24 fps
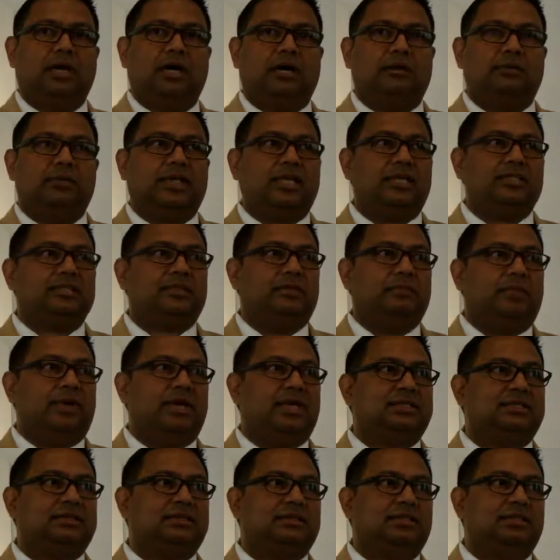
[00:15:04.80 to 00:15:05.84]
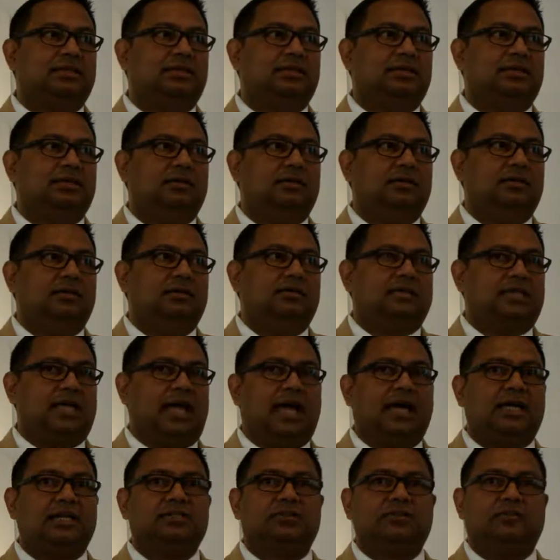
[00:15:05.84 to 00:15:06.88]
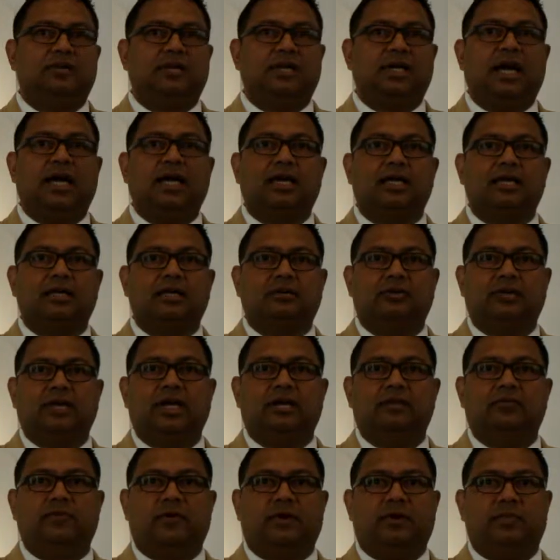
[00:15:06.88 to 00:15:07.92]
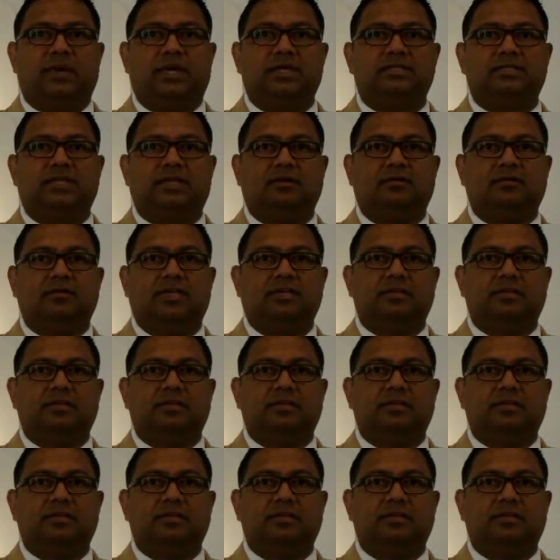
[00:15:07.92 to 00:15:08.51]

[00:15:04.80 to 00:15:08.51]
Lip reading: I mean, that's the best sanctuary I can create for myself.